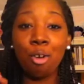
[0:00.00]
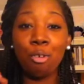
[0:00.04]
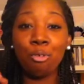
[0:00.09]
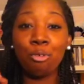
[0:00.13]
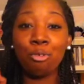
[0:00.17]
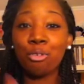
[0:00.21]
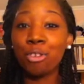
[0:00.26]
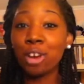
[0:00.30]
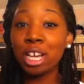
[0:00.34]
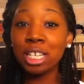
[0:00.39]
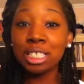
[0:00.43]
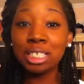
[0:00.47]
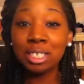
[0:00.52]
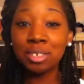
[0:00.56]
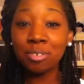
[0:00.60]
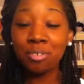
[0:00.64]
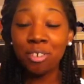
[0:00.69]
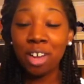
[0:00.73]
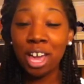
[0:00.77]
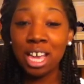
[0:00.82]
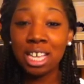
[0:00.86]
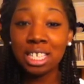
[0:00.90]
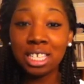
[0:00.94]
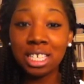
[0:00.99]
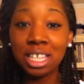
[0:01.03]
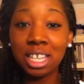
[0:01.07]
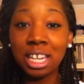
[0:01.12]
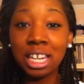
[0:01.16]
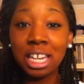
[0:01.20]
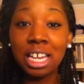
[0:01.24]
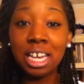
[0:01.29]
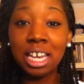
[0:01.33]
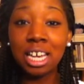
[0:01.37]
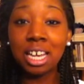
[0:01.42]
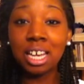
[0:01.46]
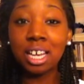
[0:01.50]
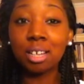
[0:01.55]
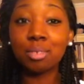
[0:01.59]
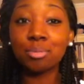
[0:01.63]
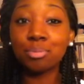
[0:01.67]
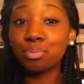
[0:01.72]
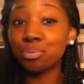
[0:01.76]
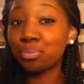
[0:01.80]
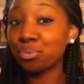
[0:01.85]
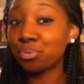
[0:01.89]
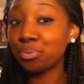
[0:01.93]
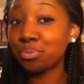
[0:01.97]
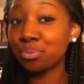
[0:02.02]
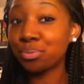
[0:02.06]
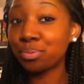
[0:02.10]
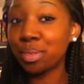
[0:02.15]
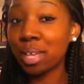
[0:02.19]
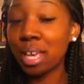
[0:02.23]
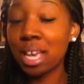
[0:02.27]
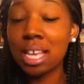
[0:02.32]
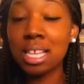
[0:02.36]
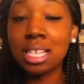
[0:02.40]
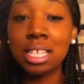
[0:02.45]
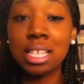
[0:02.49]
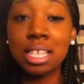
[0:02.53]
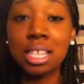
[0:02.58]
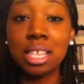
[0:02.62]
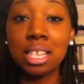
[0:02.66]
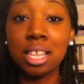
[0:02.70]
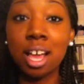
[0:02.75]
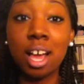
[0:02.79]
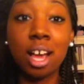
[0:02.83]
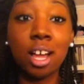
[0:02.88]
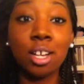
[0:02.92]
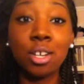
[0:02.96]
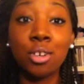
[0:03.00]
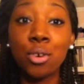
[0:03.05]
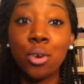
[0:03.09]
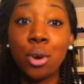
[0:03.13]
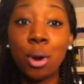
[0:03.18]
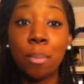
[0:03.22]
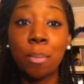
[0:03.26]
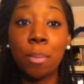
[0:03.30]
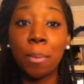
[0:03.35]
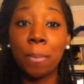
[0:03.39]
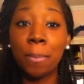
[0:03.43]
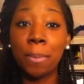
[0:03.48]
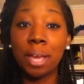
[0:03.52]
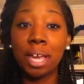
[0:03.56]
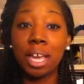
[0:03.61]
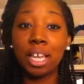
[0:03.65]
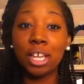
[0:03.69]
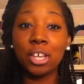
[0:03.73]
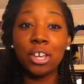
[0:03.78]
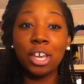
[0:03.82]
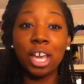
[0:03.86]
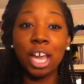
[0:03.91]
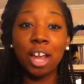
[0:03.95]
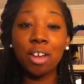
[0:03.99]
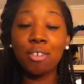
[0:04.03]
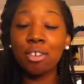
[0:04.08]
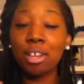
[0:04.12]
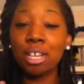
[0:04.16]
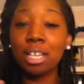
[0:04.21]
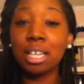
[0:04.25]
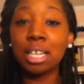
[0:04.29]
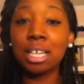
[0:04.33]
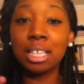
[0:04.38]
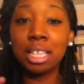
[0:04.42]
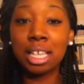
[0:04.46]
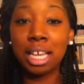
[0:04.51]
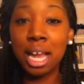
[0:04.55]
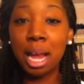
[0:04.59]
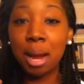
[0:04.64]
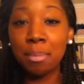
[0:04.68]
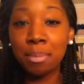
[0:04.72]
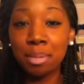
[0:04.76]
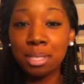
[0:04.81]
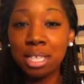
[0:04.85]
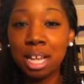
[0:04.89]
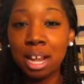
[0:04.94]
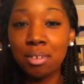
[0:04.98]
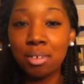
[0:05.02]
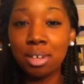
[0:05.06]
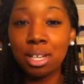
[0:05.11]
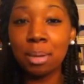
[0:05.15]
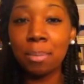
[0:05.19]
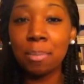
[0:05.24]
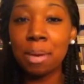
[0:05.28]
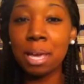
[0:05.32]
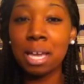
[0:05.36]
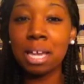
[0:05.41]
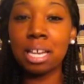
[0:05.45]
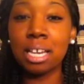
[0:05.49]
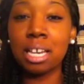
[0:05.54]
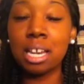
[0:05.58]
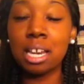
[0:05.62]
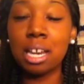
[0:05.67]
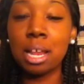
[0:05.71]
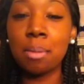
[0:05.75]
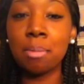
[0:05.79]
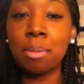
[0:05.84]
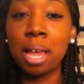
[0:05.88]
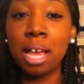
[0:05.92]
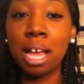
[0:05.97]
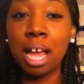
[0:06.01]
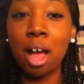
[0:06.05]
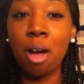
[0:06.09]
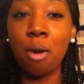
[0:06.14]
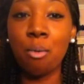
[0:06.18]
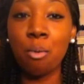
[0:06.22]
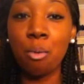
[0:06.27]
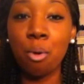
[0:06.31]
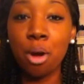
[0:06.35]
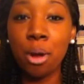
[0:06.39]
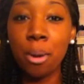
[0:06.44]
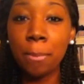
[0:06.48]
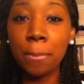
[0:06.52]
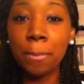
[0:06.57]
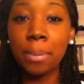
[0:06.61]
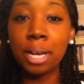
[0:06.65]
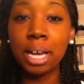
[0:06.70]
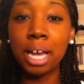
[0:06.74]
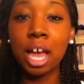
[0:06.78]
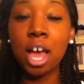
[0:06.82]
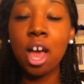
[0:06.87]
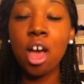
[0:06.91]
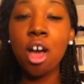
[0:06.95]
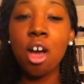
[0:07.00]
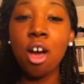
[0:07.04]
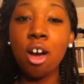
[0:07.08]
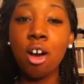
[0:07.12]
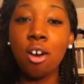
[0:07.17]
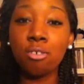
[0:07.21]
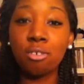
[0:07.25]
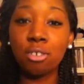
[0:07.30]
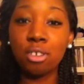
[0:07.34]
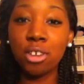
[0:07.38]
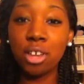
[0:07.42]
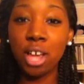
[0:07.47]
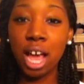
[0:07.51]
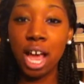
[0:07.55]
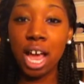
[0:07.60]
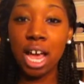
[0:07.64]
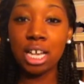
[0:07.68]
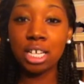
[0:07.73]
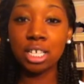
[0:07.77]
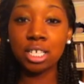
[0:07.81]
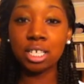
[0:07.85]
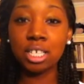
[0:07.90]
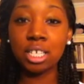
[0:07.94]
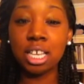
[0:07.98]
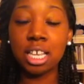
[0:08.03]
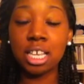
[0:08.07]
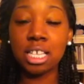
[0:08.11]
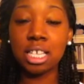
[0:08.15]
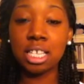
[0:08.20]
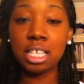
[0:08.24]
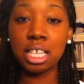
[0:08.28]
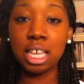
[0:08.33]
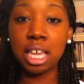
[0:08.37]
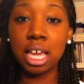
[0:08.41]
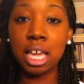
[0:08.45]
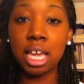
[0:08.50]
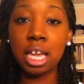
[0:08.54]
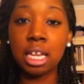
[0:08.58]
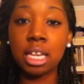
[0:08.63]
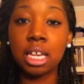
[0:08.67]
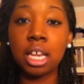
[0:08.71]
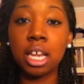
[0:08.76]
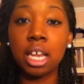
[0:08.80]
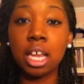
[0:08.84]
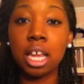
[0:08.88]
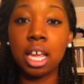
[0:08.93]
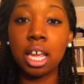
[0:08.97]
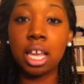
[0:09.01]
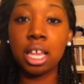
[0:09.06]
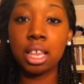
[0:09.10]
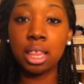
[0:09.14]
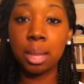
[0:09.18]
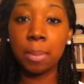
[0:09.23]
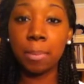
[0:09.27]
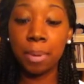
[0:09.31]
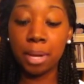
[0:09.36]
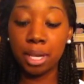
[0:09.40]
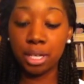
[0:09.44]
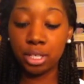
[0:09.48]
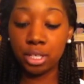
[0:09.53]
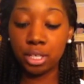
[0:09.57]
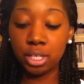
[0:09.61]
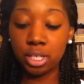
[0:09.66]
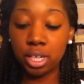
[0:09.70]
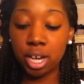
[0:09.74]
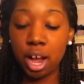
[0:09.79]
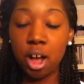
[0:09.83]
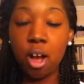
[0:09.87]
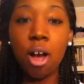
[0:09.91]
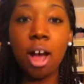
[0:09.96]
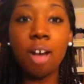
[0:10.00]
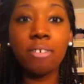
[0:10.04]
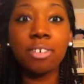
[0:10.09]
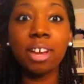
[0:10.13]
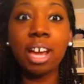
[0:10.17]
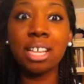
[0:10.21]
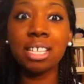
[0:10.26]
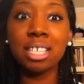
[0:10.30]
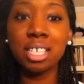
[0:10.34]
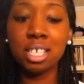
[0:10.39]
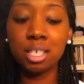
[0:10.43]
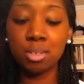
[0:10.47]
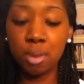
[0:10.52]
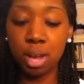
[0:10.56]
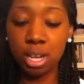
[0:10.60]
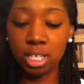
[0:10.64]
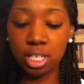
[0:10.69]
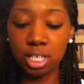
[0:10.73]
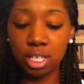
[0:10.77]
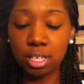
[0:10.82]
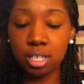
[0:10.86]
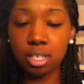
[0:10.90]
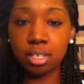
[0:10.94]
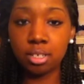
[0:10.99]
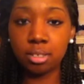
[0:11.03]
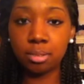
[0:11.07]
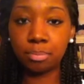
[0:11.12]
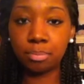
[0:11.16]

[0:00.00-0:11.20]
fresh face look. It's adorable pink. You can't really, the camera's not really picking it up like I want, but hopefully you guys can see it in the picture. Oh, I forgot to swatch it.